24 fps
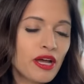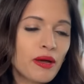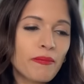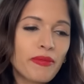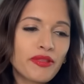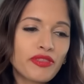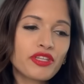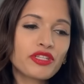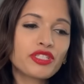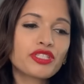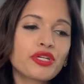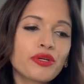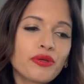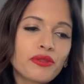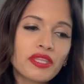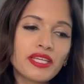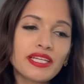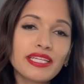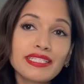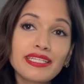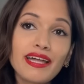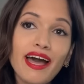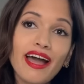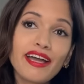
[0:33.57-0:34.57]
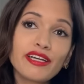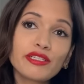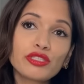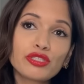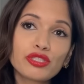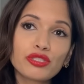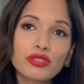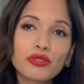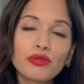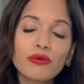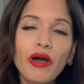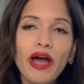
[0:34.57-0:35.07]
But the truth is, I
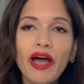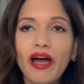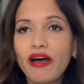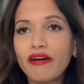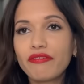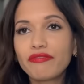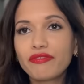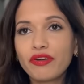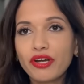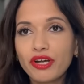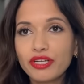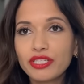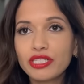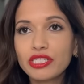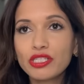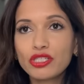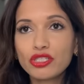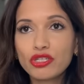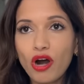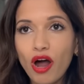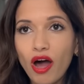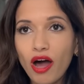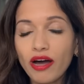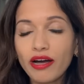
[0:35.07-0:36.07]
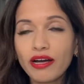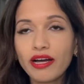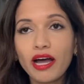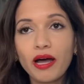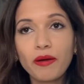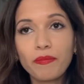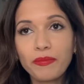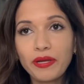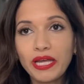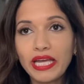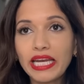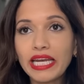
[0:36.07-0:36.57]
do have very strong
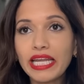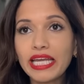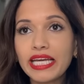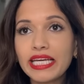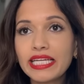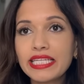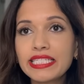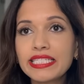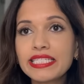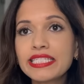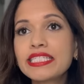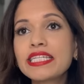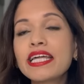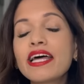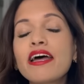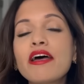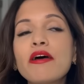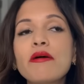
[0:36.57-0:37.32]
opinions